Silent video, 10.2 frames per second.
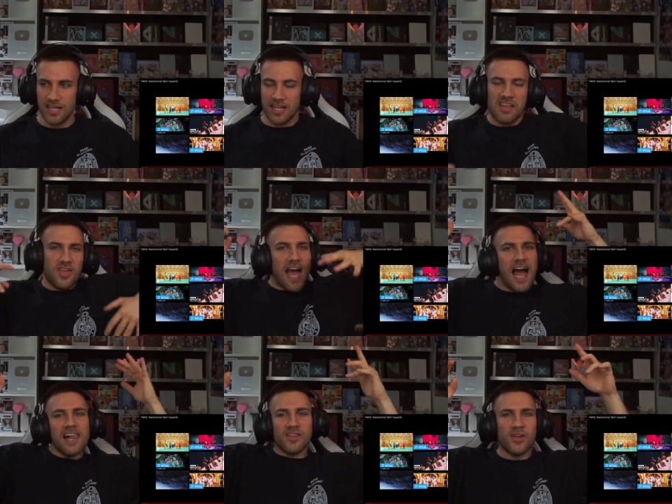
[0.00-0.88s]
Got the
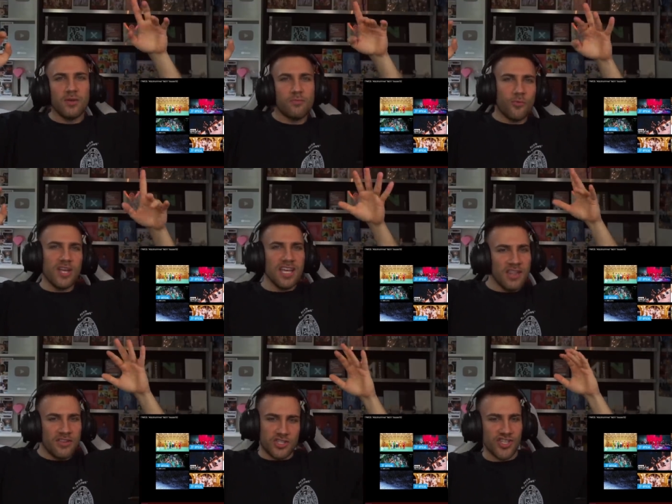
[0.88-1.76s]
alcohol free
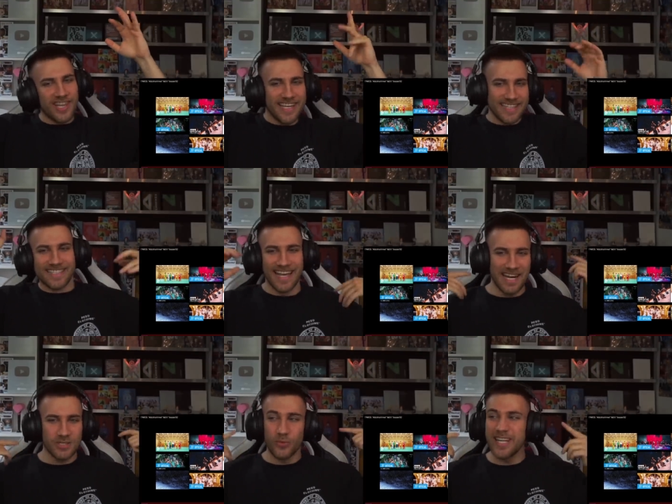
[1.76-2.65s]
and the chillin. It
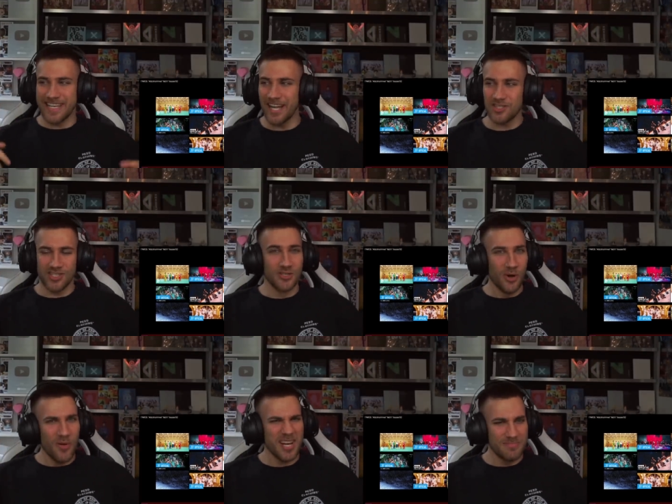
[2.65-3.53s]
is really catchy, you
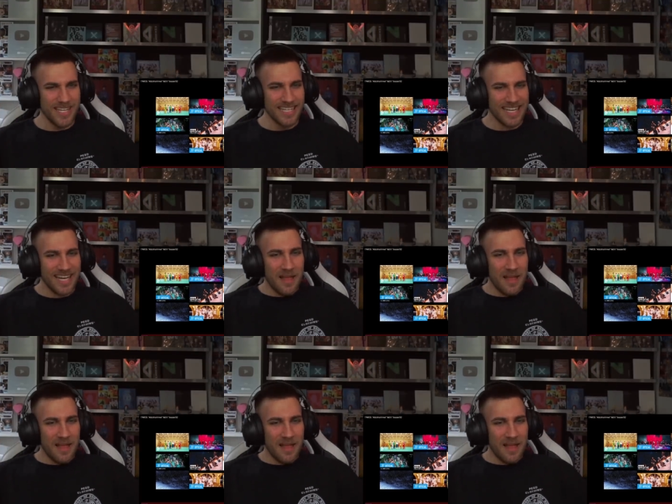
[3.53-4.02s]
know what I mean?